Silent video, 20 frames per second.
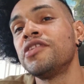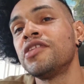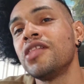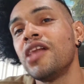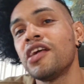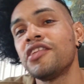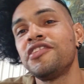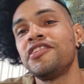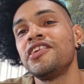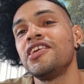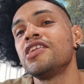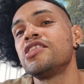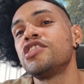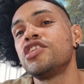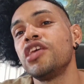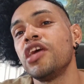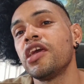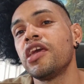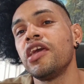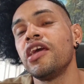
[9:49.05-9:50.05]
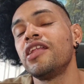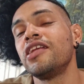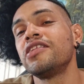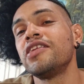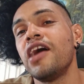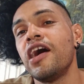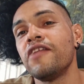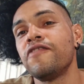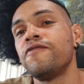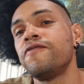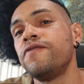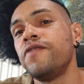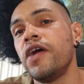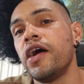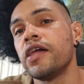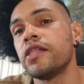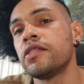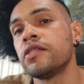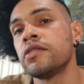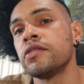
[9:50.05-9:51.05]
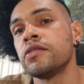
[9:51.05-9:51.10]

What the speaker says: and let's say chicken, it has fat,